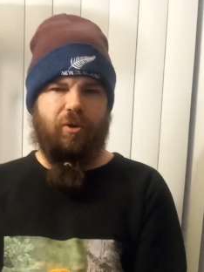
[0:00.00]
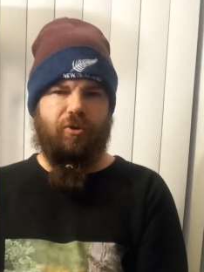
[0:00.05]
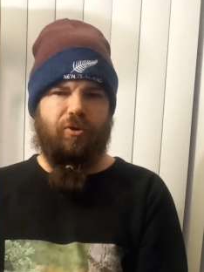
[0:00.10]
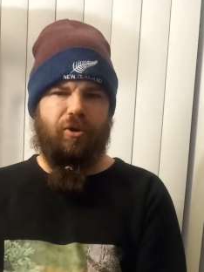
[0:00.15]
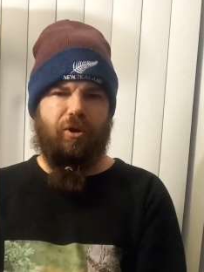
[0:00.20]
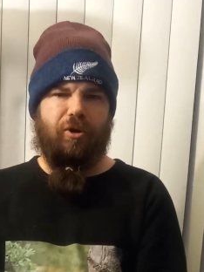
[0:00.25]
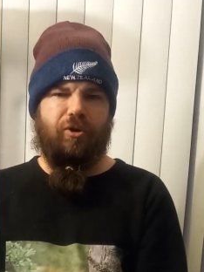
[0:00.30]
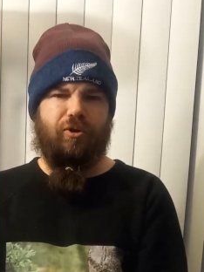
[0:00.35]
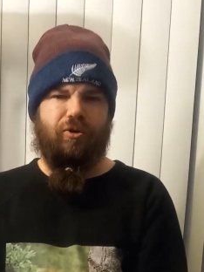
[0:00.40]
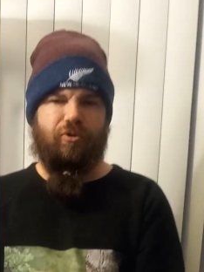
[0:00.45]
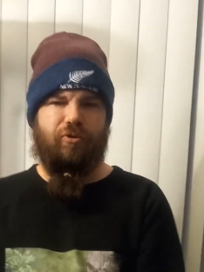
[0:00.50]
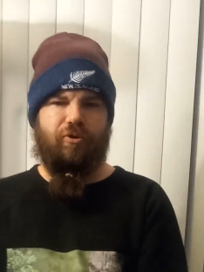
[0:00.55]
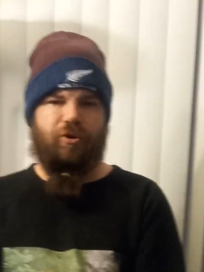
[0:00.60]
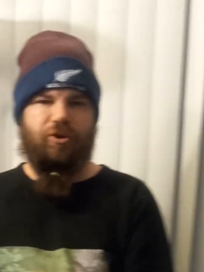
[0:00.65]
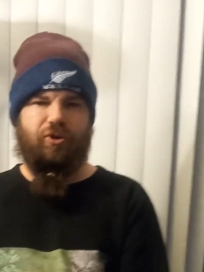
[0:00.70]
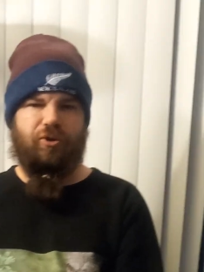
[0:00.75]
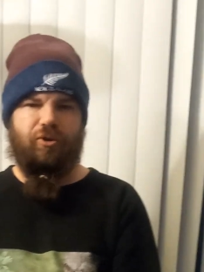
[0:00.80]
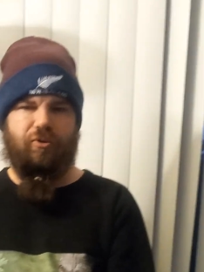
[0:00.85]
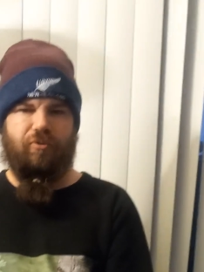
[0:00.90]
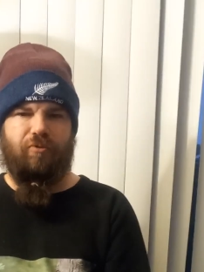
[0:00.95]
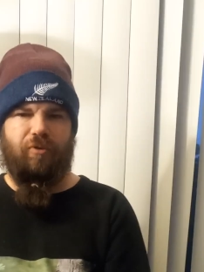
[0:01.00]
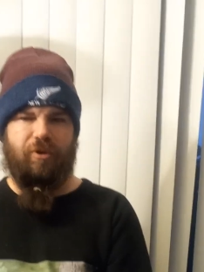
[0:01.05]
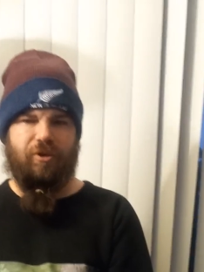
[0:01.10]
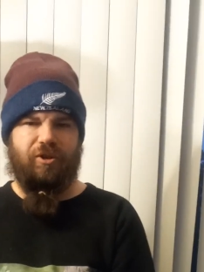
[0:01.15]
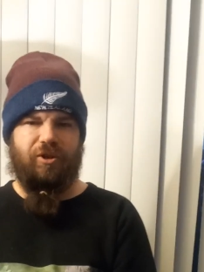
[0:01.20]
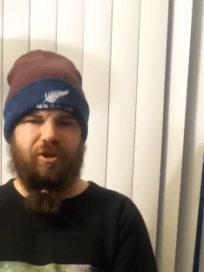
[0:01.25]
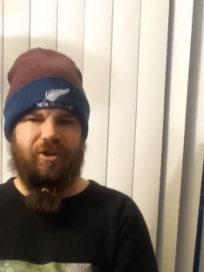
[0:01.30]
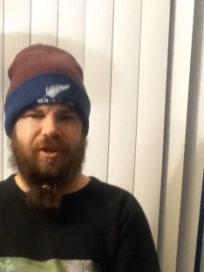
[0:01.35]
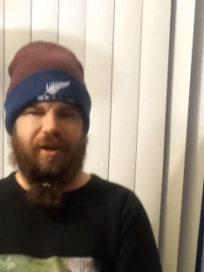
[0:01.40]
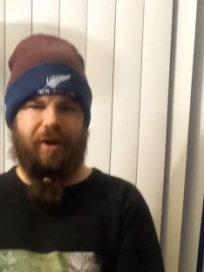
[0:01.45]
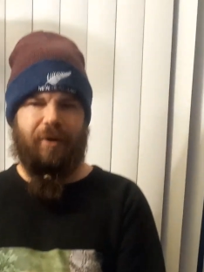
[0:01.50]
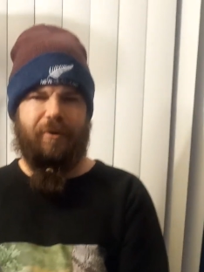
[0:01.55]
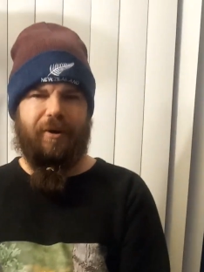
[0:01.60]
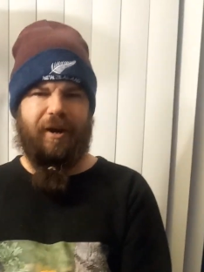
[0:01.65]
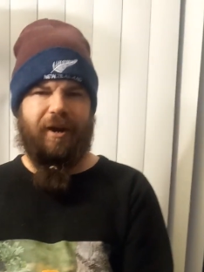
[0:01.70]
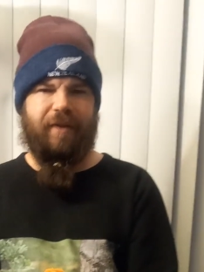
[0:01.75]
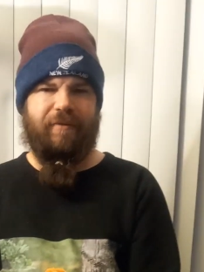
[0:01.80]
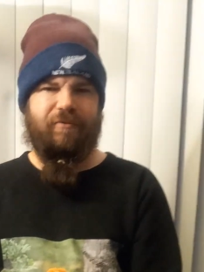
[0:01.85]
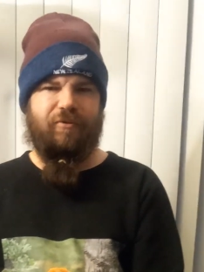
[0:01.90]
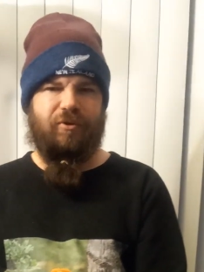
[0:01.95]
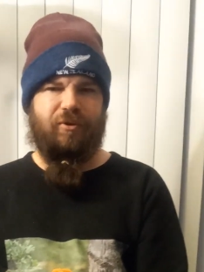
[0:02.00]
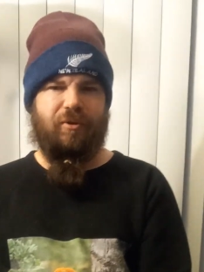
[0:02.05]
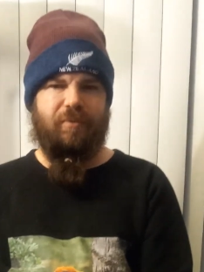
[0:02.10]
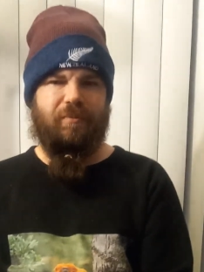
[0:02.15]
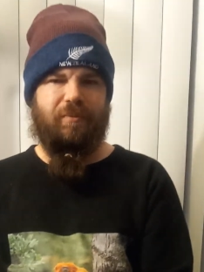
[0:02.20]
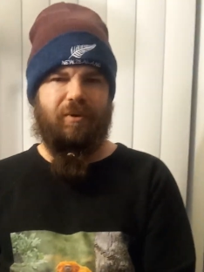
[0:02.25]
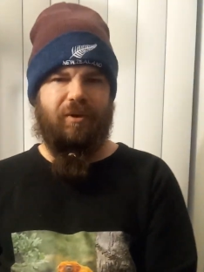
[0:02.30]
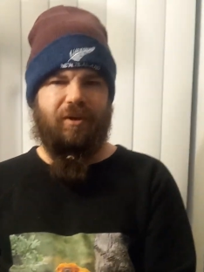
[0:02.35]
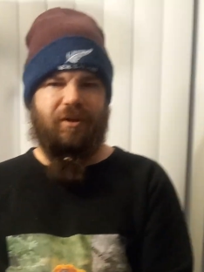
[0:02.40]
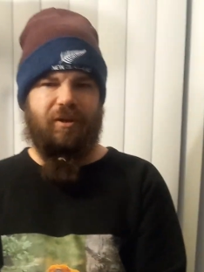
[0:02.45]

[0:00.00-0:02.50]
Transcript: Dr. Crusher rushes out after him.